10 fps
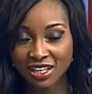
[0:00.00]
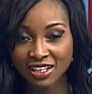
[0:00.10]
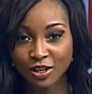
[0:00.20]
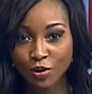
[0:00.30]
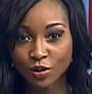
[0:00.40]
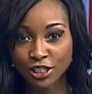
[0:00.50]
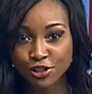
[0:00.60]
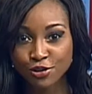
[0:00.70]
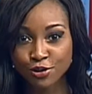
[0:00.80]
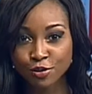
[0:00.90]
Now, according
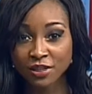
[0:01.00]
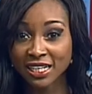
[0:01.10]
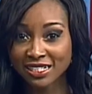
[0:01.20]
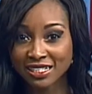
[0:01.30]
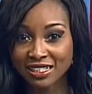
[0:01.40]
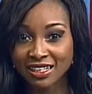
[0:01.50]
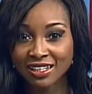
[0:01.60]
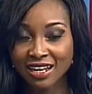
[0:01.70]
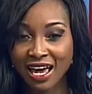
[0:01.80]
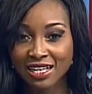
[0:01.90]
to Piketty,
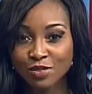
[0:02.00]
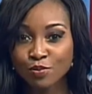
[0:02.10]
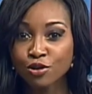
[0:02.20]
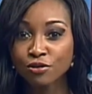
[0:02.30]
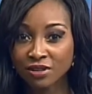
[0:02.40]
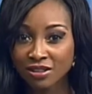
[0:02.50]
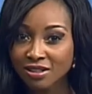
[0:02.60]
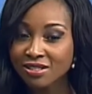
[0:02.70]
it has proven